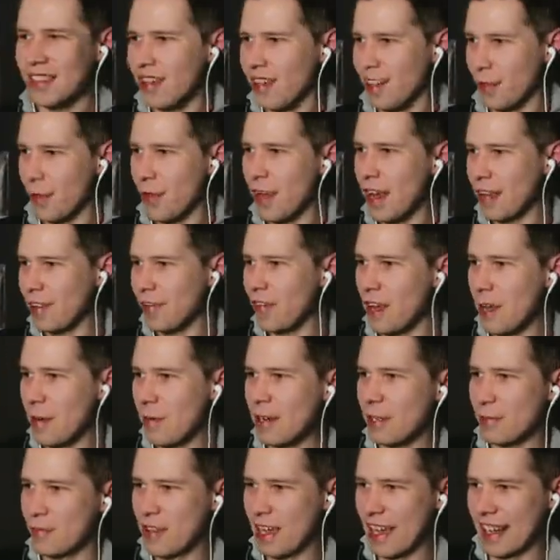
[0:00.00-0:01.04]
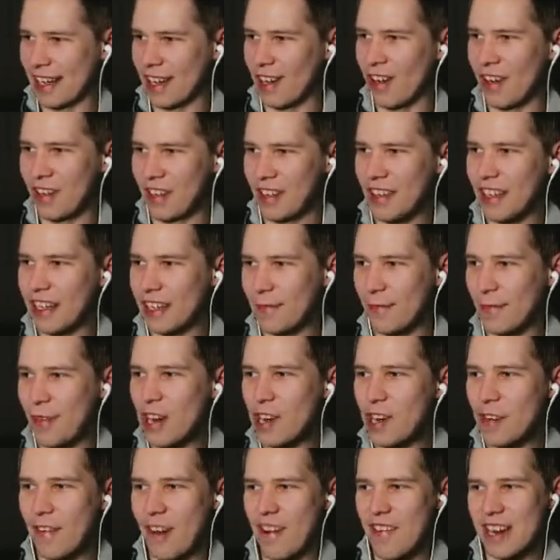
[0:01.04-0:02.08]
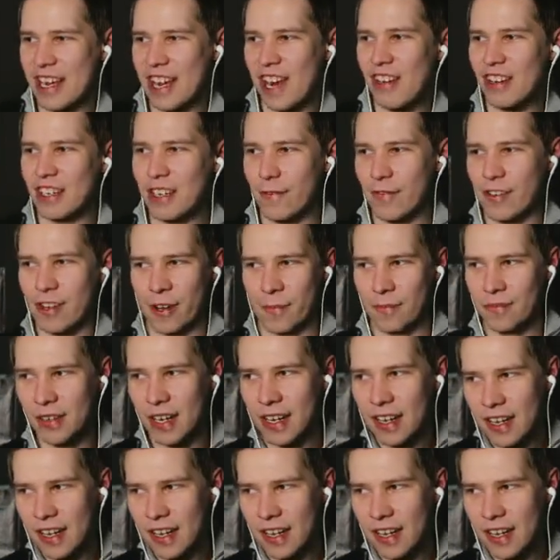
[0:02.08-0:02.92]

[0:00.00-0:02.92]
Oh, thanks very much for that, Connor. That's very, very kind of you.